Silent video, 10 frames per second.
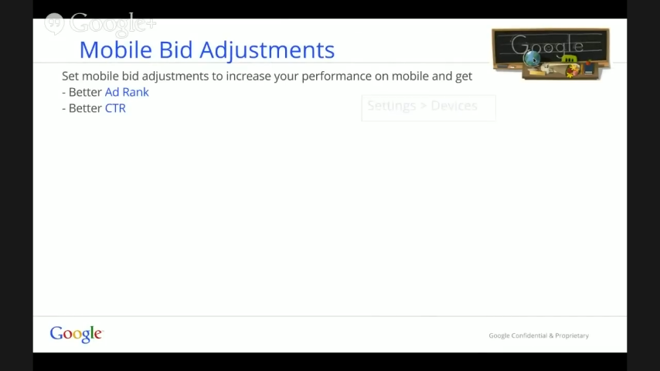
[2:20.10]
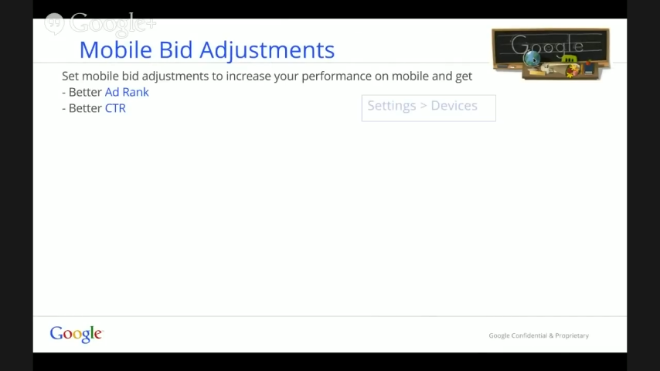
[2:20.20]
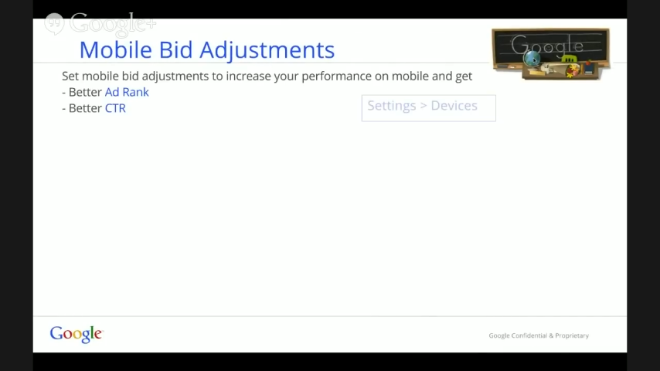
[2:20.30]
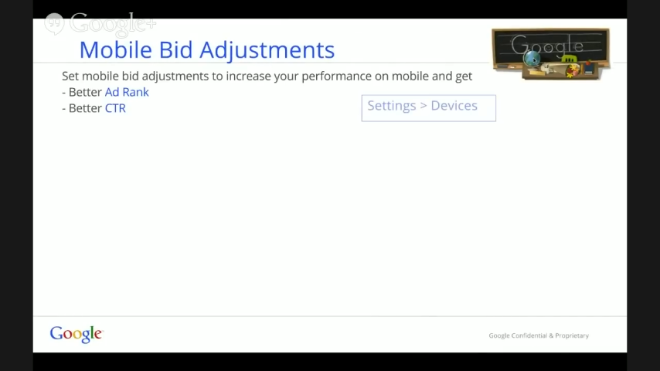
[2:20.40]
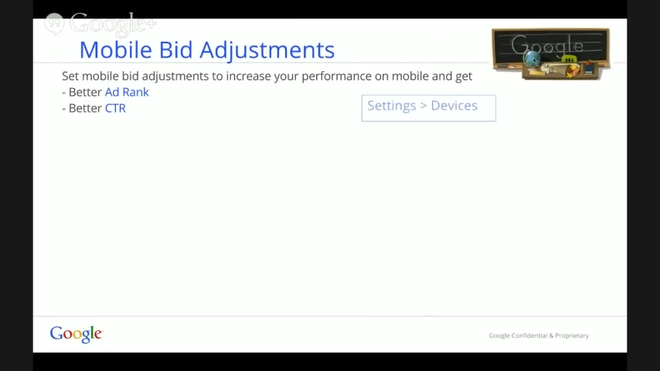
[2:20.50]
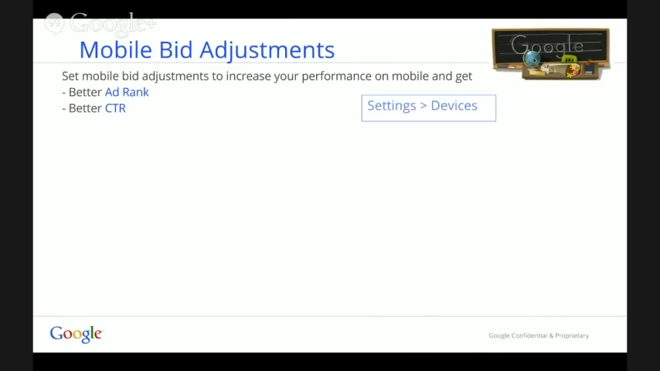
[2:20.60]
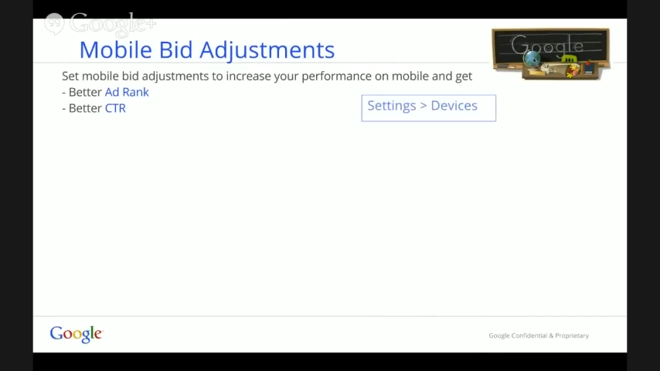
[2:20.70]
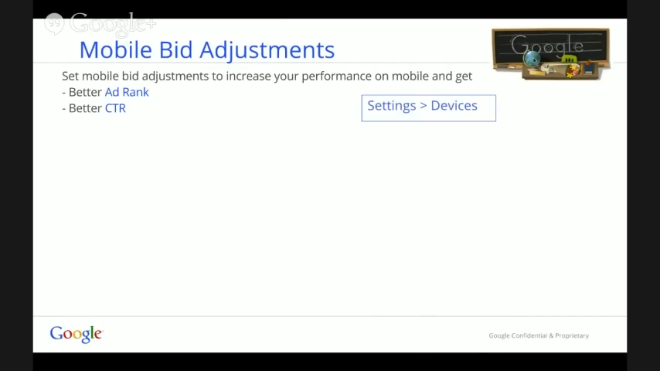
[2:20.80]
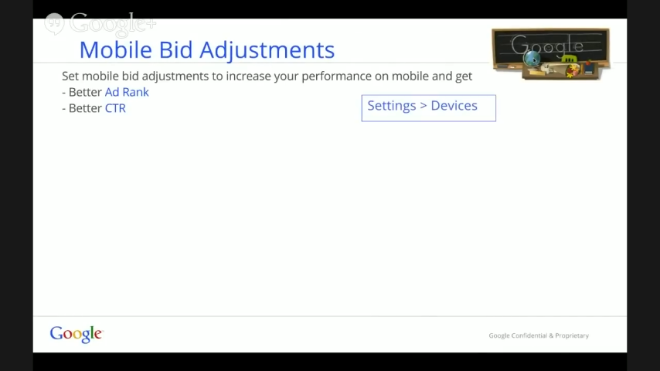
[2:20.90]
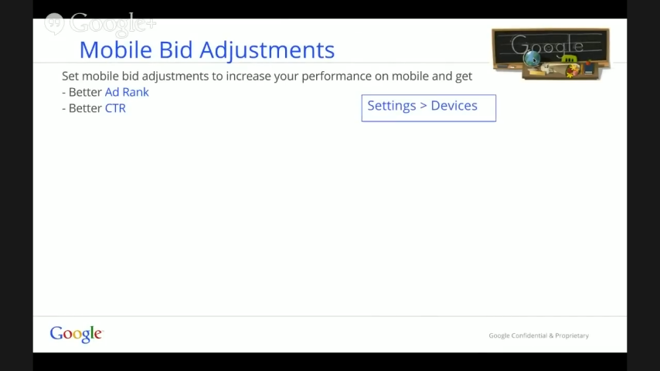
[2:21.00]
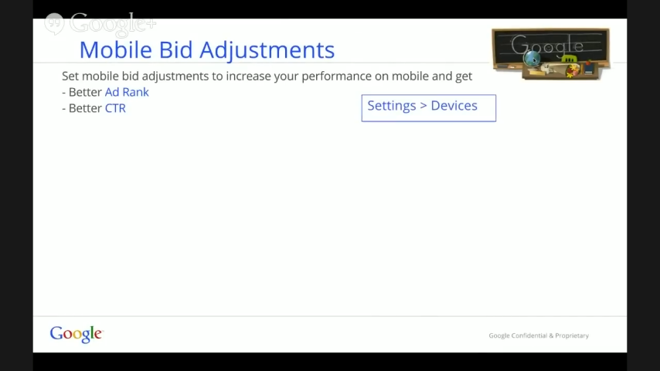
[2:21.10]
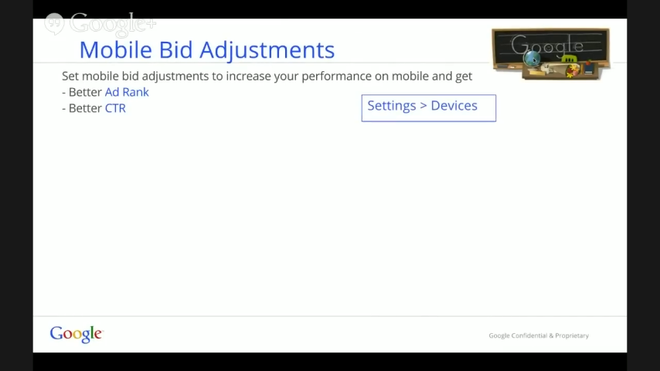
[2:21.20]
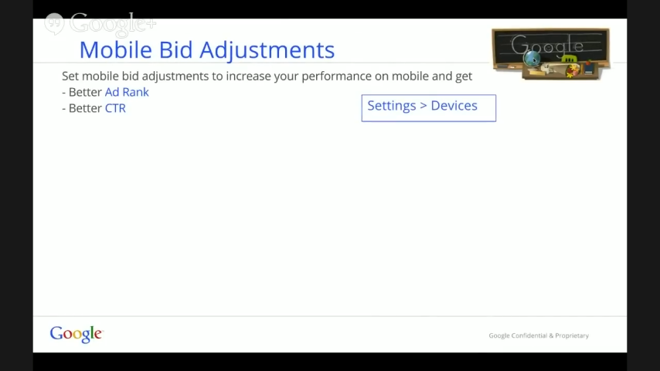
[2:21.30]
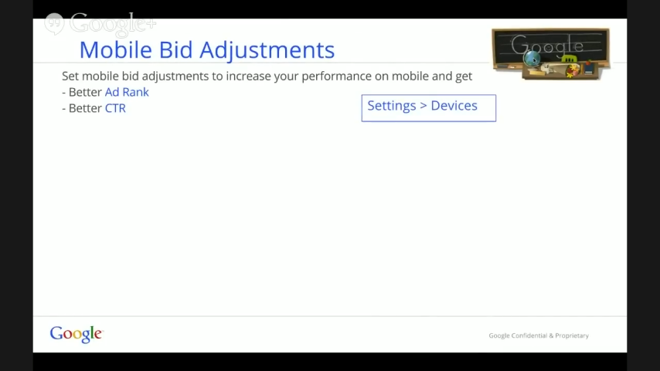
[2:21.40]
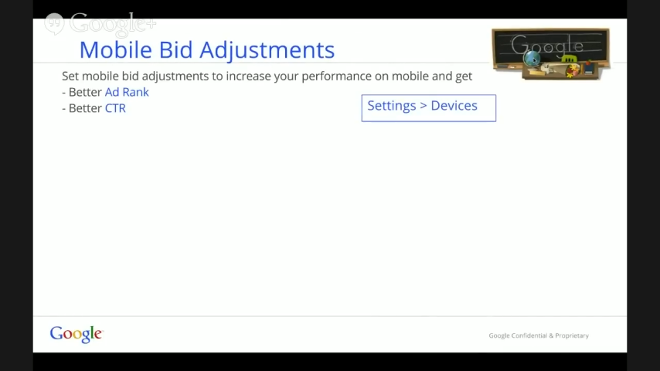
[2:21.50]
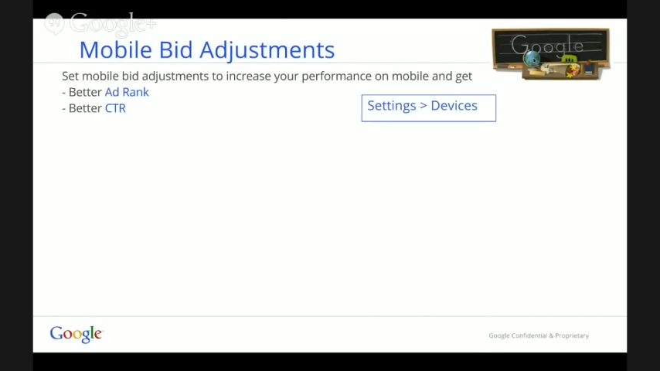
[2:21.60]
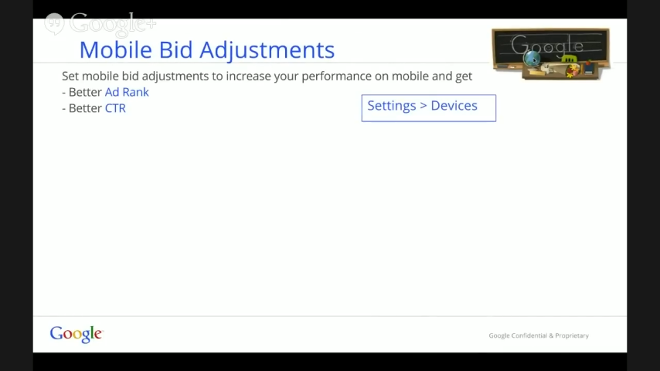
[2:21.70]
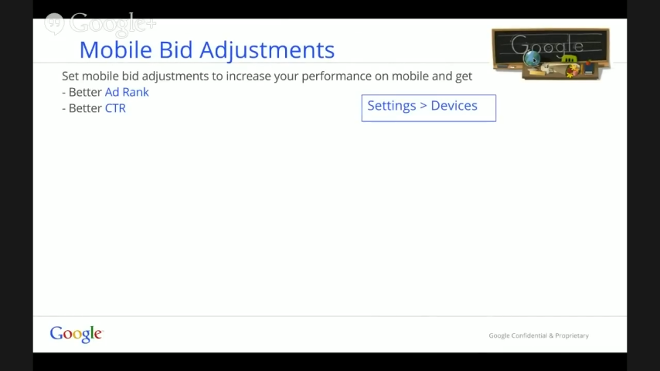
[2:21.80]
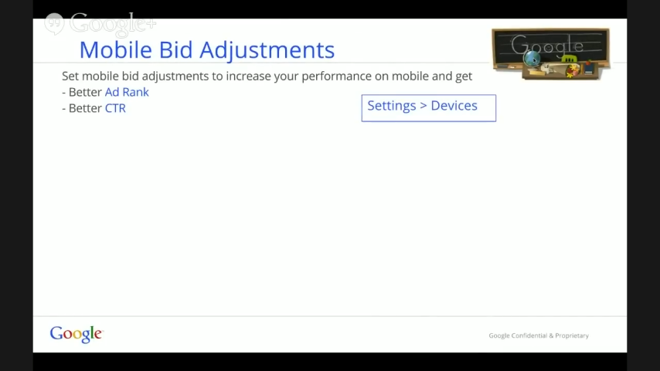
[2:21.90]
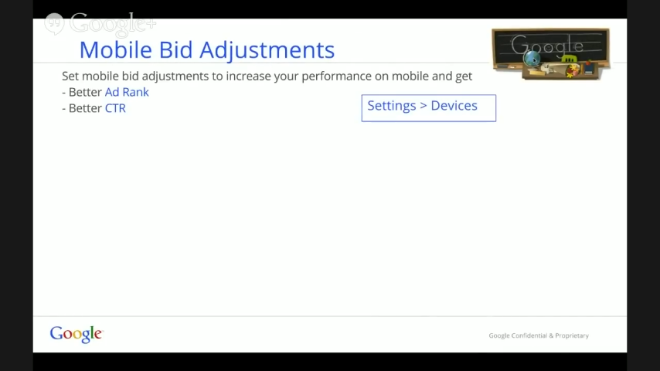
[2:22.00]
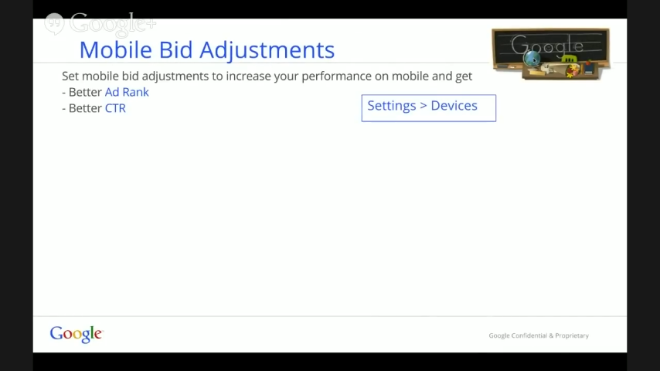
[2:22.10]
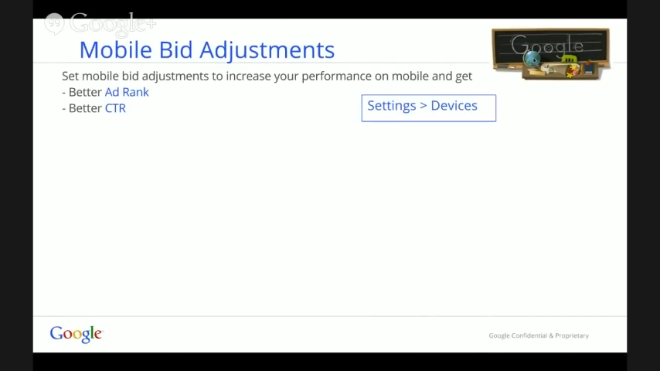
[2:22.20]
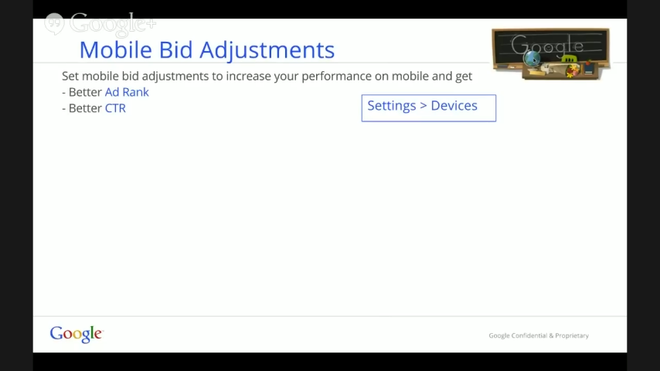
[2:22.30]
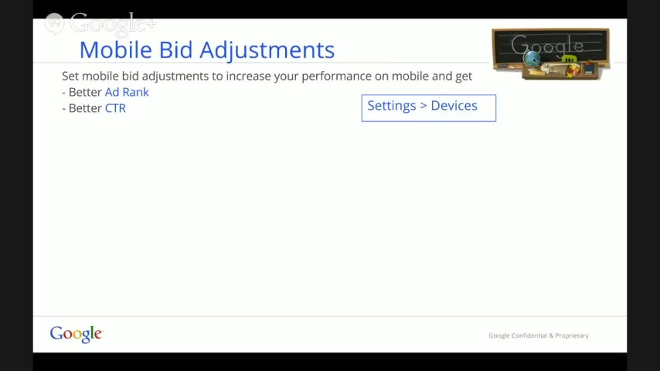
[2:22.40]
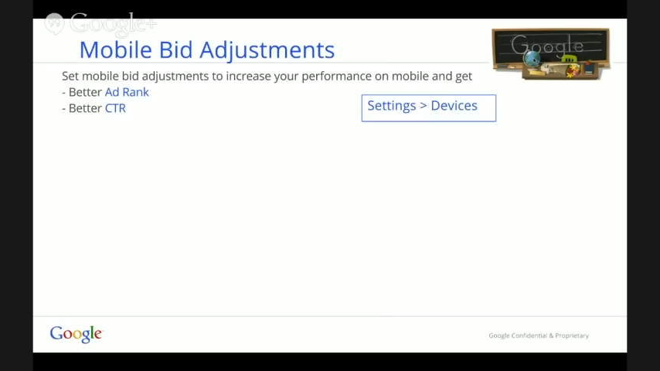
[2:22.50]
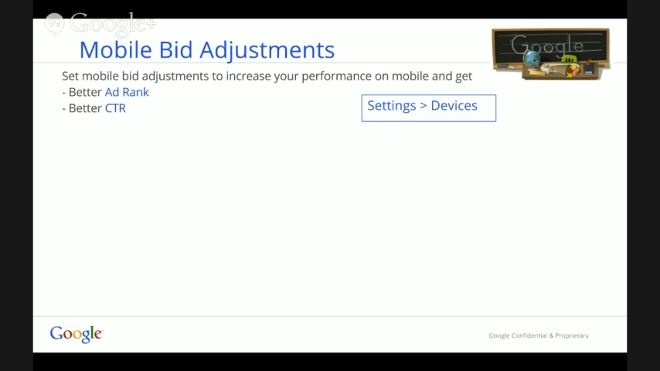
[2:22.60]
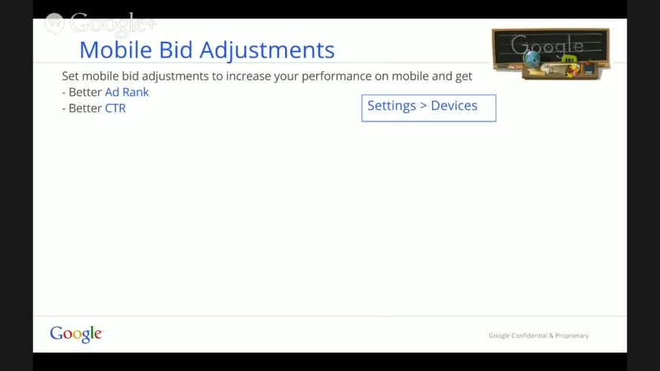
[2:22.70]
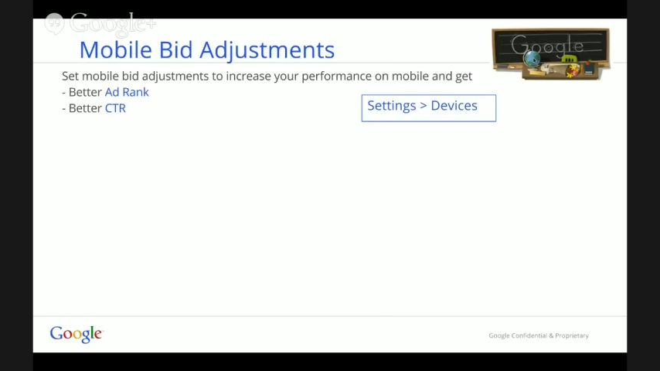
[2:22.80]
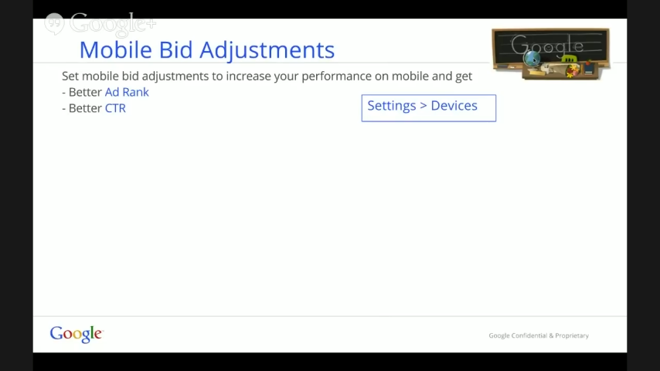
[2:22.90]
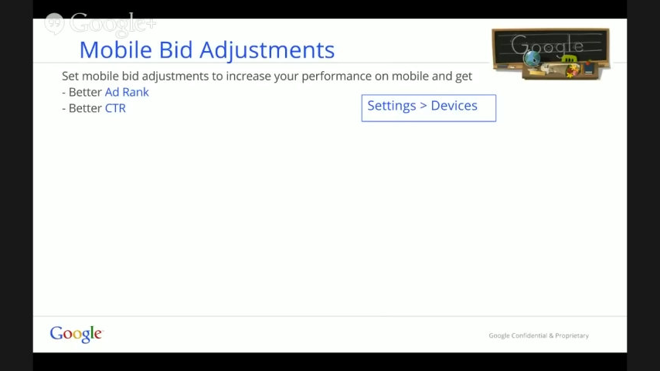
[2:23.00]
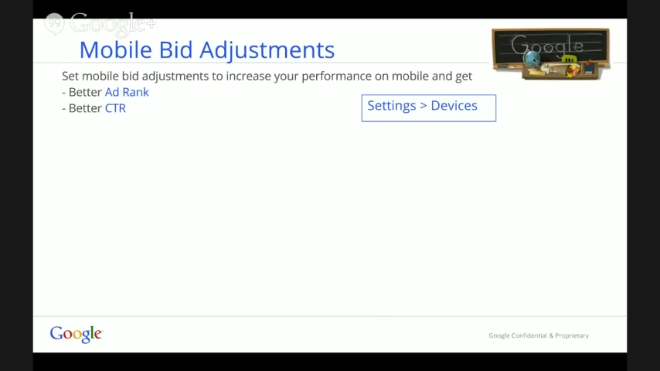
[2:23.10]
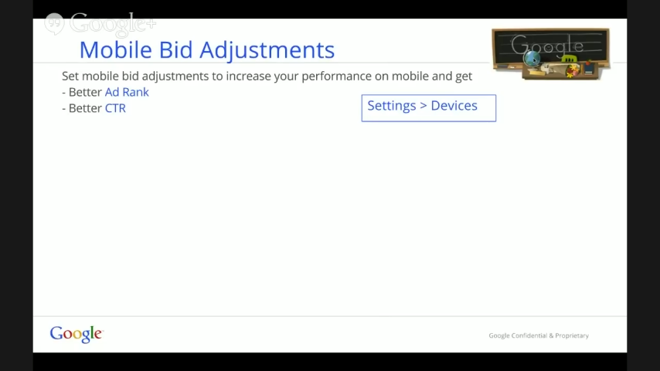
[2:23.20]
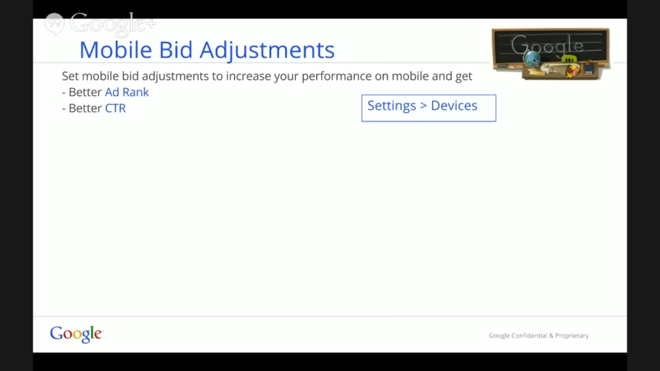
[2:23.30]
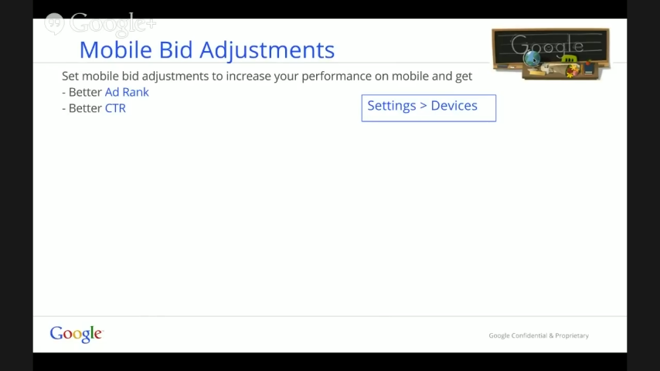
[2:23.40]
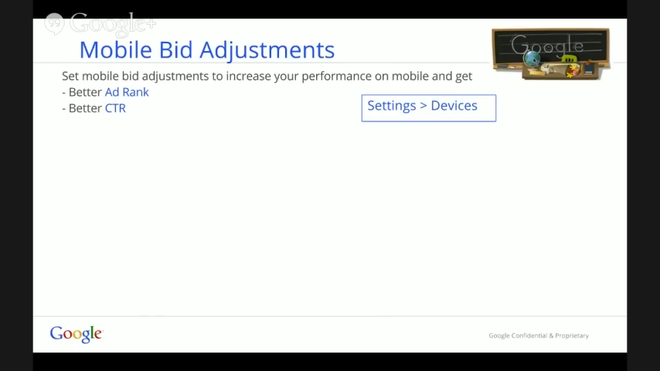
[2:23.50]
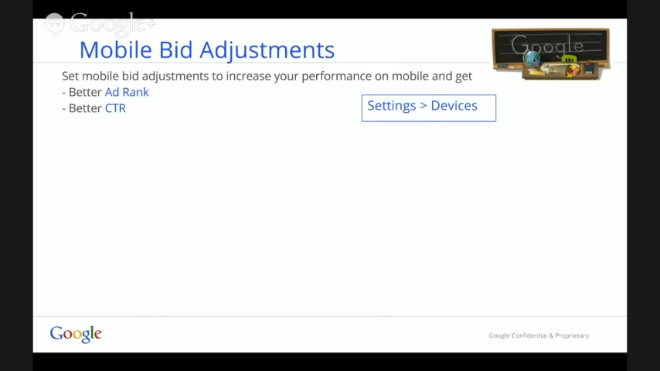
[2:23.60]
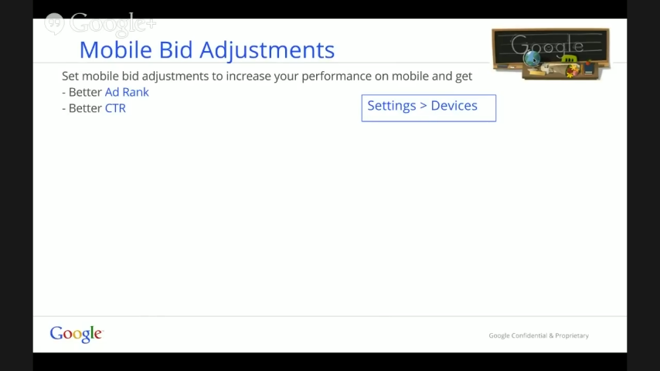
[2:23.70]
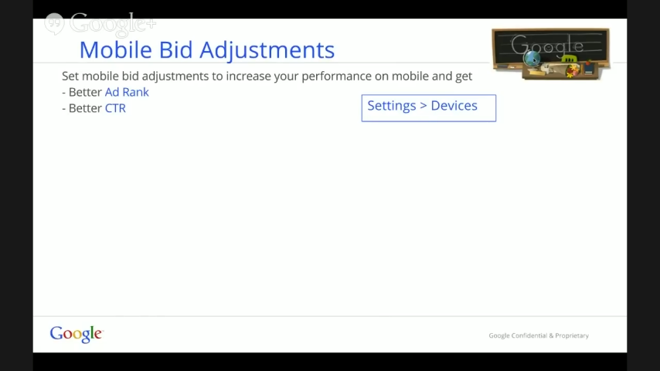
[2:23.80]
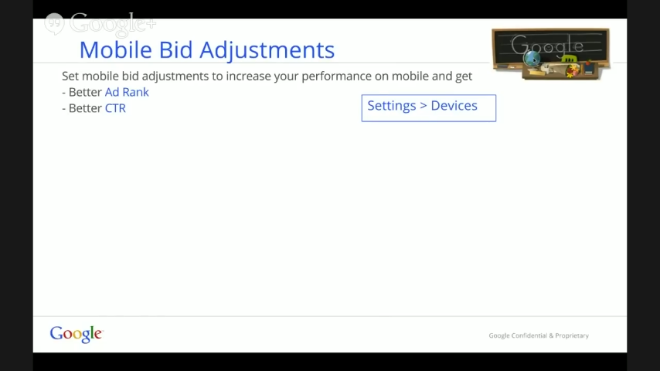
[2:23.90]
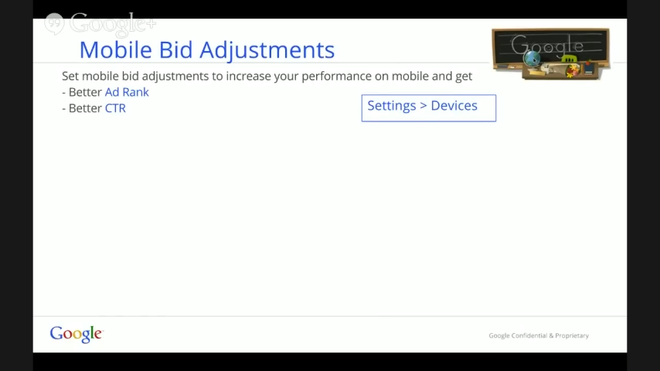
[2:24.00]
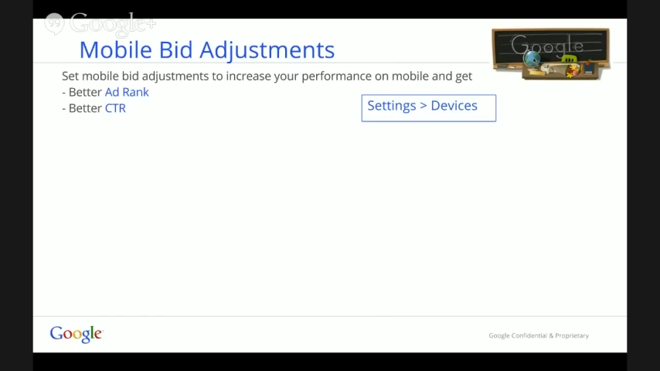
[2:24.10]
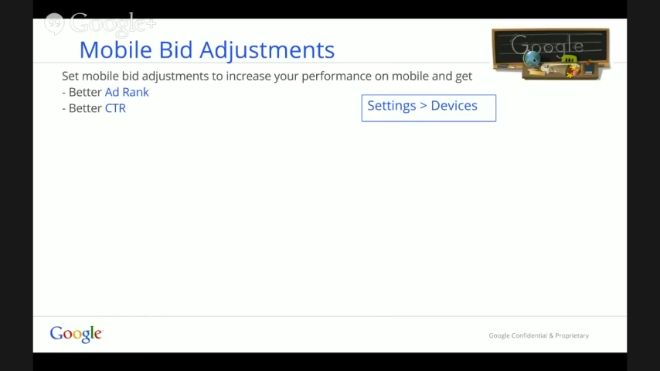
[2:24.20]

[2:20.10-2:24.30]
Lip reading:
[unreadable: no face in view]